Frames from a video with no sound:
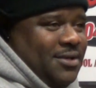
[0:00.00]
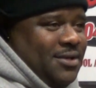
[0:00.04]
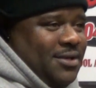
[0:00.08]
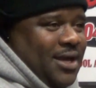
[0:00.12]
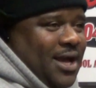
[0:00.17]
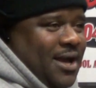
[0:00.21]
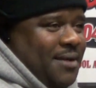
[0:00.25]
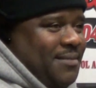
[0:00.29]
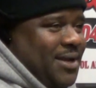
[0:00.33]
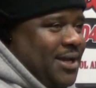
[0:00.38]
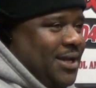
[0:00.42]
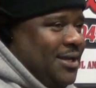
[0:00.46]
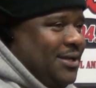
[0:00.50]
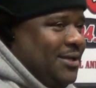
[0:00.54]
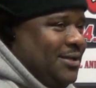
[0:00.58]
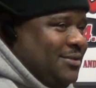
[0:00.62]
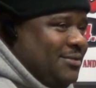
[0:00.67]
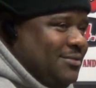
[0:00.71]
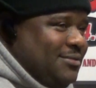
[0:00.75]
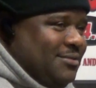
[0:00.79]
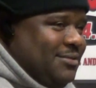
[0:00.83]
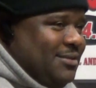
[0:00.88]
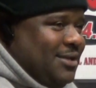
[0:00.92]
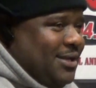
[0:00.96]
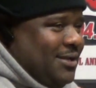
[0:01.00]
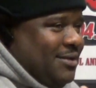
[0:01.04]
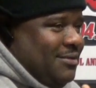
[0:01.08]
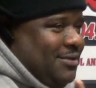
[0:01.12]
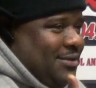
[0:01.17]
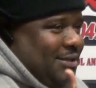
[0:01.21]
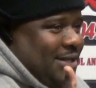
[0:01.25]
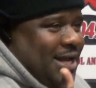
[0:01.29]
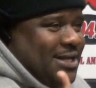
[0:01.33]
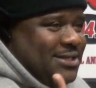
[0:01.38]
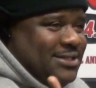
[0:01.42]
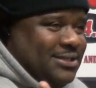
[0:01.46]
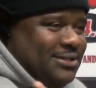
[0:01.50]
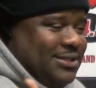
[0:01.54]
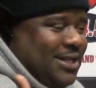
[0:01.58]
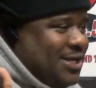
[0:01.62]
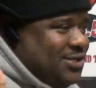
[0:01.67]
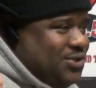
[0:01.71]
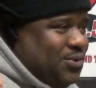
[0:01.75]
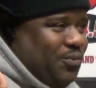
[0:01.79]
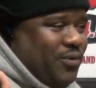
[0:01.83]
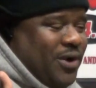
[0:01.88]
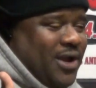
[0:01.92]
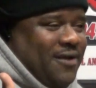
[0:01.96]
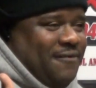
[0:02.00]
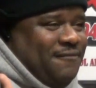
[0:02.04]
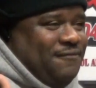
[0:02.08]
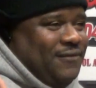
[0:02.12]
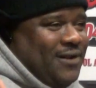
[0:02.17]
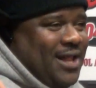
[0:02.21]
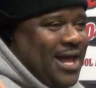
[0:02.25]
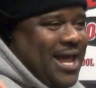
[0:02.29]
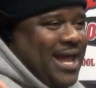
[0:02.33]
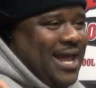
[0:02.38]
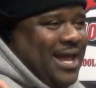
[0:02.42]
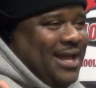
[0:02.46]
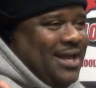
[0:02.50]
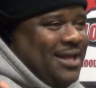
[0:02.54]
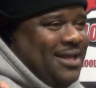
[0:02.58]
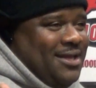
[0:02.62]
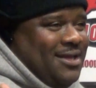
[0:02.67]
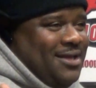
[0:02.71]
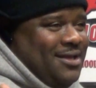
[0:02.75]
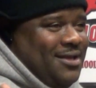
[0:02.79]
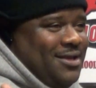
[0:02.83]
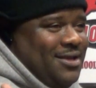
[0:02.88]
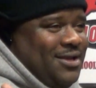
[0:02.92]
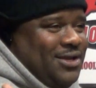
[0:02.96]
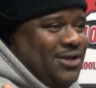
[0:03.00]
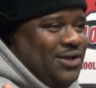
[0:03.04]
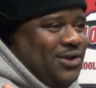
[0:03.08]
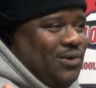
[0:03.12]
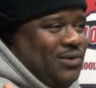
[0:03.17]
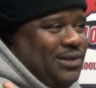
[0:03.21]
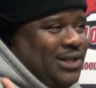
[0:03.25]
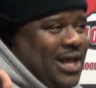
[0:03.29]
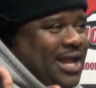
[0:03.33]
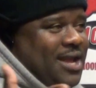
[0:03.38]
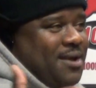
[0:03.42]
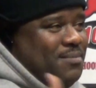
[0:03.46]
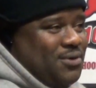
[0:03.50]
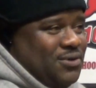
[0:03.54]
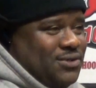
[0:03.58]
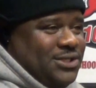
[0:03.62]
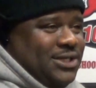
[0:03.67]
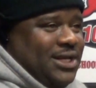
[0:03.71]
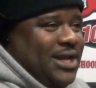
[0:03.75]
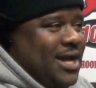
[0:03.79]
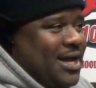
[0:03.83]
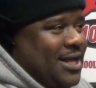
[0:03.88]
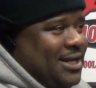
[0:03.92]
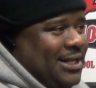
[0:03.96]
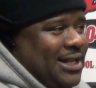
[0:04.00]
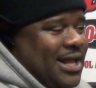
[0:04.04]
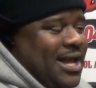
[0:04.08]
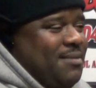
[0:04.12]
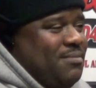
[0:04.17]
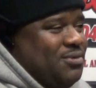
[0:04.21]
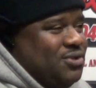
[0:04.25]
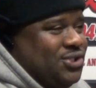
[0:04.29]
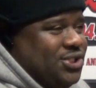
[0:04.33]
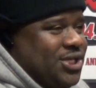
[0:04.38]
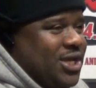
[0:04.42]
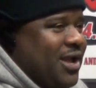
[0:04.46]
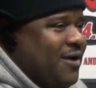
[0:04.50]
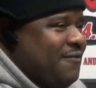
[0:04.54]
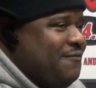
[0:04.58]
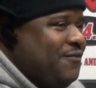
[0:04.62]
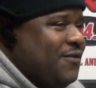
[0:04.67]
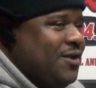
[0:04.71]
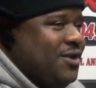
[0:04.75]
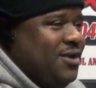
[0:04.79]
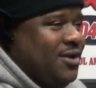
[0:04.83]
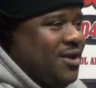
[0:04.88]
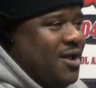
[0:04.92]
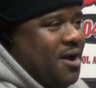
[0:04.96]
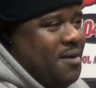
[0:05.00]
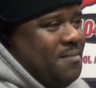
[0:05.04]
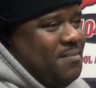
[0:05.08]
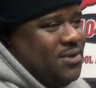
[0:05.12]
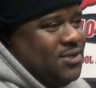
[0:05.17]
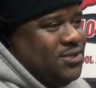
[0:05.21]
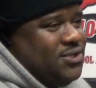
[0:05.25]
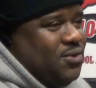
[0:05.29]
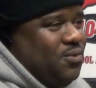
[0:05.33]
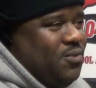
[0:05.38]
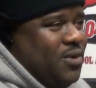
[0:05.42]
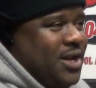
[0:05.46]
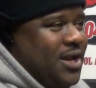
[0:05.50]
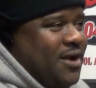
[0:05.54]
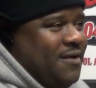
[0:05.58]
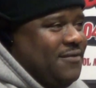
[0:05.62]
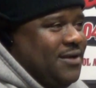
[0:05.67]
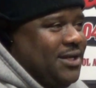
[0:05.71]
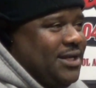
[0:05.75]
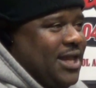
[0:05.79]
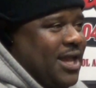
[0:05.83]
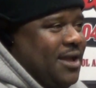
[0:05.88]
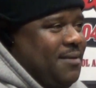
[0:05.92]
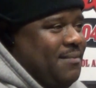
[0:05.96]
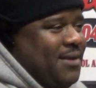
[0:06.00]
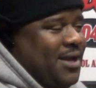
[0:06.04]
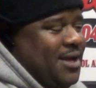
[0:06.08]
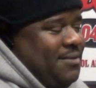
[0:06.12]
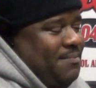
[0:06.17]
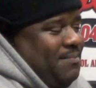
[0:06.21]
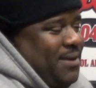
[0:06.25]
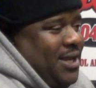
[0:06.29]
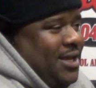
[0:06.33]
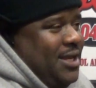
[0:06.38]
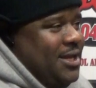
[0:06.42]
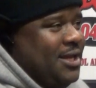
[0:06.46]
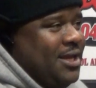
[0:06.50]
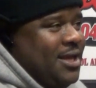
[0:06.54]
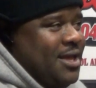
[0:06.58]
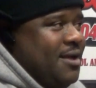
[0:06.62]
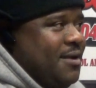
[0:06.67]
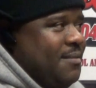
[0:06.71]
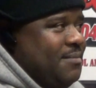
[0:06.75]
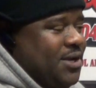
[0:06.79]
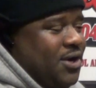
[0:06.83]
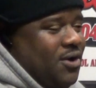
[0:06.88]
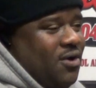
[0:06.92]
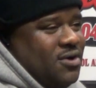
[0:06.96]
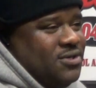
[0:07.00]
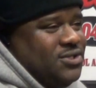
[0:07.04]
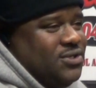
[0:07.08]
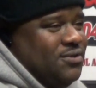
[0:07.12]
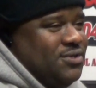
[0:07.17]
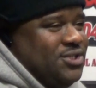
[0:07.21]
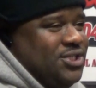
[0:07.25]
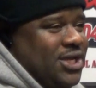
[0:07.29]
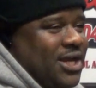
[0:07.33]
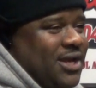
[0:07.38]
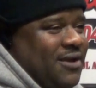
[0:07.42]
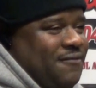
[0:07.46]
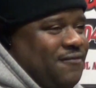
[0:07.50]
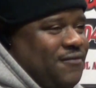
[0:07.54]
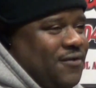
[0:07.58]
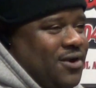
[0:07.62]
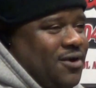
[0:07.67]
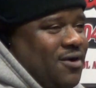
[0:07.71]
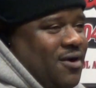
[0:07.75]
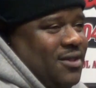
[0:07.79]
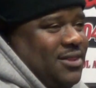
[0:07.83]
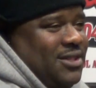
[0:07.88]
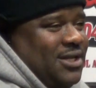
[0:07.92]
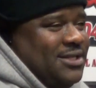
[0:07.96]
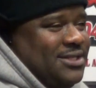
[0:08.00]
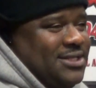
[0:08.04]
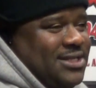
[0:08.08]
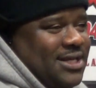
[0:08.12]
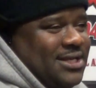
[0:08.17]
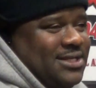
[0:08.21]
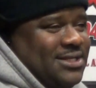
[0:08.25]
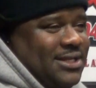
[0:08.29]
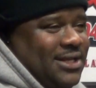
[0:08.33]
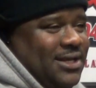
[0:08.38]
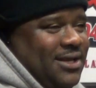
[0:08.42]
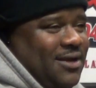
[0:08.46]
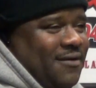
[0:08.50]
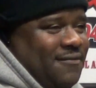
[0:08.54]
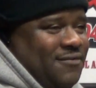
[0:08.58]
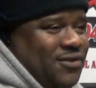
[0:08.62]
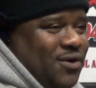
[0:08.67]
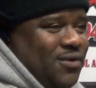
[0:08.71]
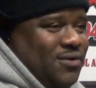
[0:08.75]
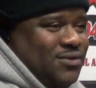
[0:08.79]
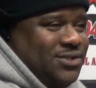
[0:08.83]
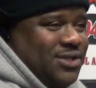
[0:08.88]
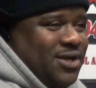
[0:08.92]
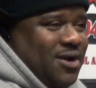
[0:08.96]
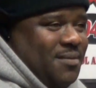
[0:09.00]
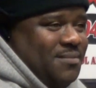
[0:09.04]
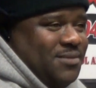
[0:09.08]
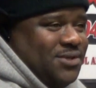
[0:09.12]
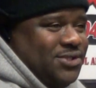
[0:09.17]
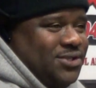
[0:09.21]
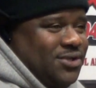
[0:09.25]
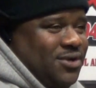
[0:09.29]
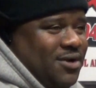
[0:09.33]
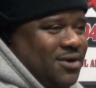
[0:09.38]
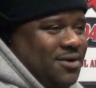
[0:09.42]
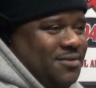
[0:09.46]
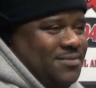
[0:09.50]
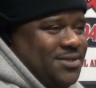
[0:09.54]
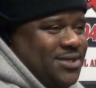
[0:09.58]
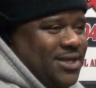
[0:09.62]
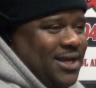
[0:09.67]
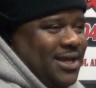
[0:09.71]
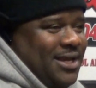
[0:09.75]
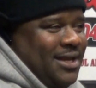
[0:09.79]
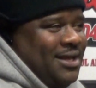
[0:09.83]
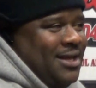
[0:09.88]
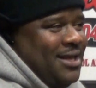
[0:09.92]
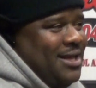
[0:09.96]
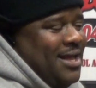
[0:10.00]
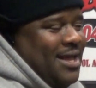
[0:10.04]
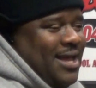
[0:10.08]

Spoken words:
I mean, that's a red flag. You know, labels check for the numbers or whatever the case may be. They're also checking for the authenticity of those numbers. You know what I'm saying?